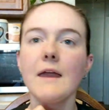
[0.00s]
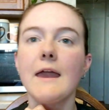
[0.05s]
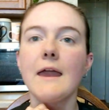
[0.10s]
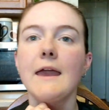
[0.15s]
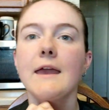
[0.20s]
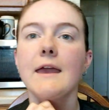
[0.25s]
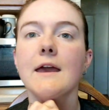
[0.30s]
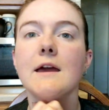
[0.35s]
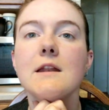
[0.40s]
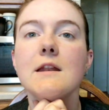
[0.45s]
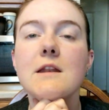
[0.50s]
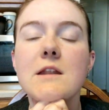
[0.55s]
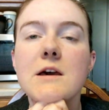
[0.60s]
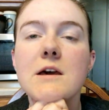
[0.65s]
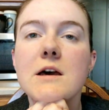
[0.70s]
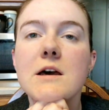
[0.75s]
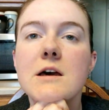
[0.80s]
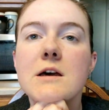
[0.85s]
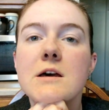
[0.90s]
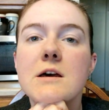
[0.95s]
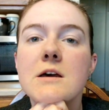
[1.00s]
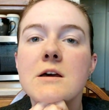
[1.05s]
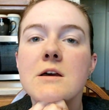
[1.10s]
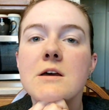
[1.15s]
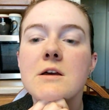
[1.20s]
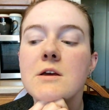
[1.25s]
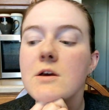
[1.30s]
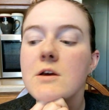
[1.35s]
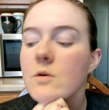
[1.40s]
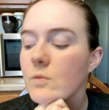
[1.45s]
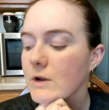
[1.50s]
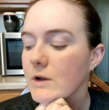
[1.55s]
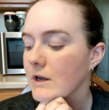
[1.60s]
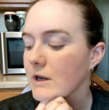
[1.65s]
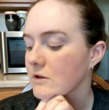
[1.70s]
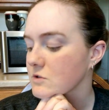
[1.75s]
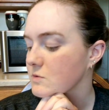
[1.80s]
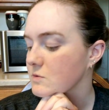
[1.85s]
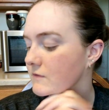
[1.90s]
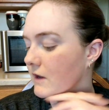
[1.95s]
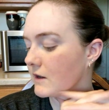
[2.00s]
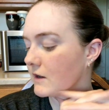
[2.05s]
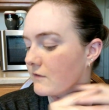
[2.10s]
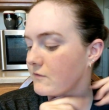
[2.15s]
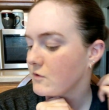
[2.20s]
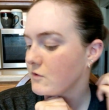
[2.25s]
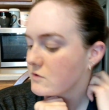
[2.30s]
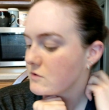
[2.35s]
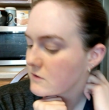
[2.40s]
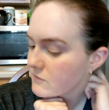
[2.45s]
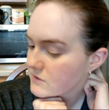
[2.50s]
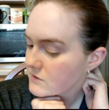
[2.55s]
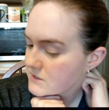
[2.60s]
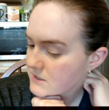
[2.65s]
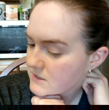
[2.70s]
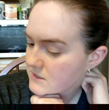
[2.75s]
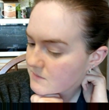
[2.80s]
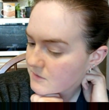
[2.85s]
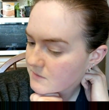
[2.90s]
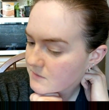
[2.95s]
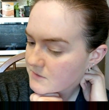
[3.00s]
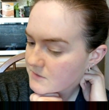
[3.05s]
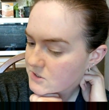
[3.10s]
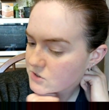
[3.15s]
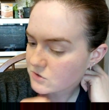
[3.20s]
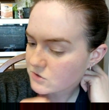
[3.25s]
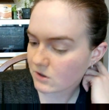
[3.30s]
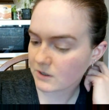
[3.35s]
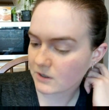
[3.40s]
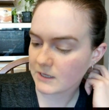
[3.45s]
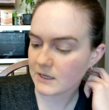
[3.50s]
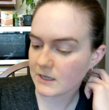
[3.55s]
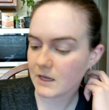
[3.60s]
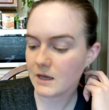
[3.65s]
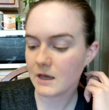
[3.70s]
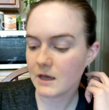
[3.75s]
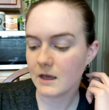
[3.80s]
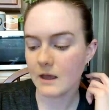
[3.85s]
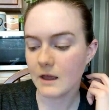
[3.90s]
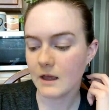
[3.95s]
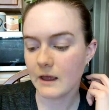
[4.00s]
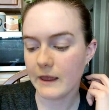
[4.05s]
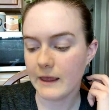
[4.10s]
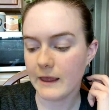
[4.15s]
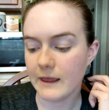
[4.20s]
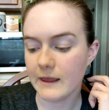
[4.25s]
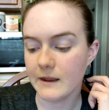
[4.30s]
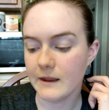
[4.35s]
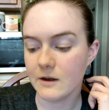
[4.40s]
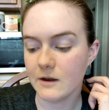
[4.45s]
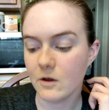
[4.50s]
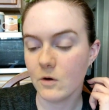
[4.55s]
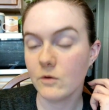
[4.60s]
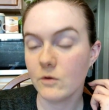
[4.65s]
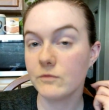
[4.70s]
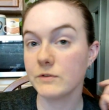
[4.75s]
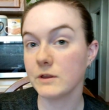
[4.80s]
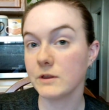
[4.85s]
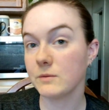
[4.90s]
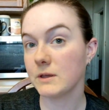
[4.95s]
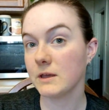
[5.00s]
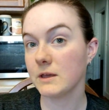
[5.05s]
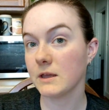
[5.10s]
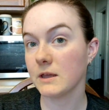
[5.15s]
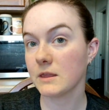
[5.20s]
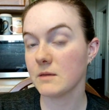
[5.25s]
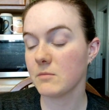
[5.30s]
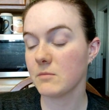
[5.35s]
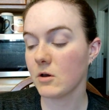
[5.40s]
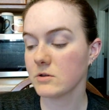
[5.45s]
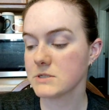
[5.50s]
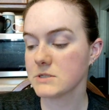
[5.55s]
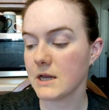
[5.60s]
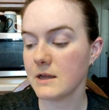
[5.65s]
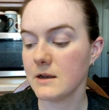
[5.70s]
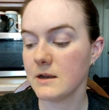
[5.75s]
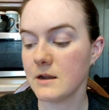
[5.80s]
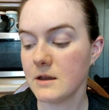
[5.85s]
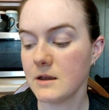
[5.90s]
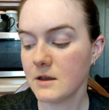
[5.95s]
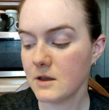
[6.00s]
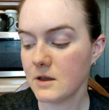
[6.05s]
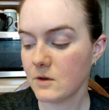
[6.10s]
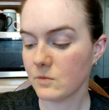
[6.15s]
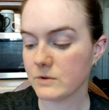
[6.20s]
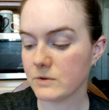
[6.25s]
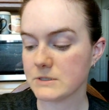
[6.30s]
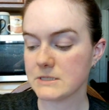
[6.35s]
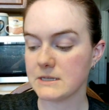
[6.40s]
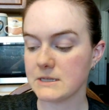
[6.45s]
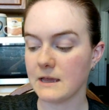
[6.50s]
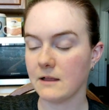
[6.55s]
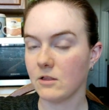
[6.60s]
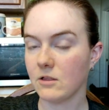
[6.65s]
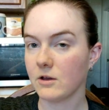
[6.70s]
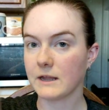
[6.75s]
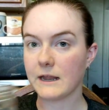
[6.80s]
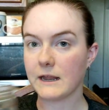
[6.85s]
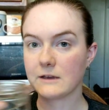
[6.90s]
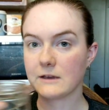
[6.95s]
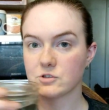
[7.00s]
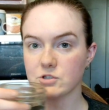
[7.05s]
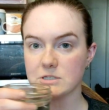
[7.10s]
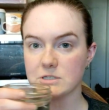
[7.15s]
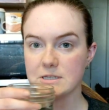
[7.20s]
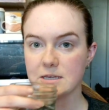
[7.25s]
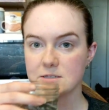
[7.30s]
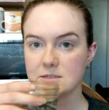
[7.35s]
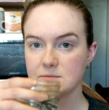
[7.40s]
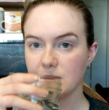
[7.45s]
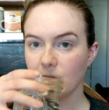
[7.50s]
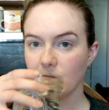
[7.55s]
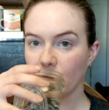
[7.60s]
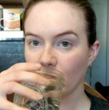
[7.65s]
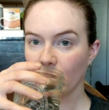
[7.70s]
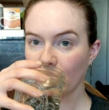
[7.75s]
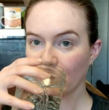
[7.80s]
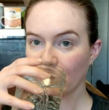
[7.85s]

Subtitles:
And what else? We've got a few different seeds I'm gonna be starting, and hopefully we can get them all done. We'll see how long it actually takes me.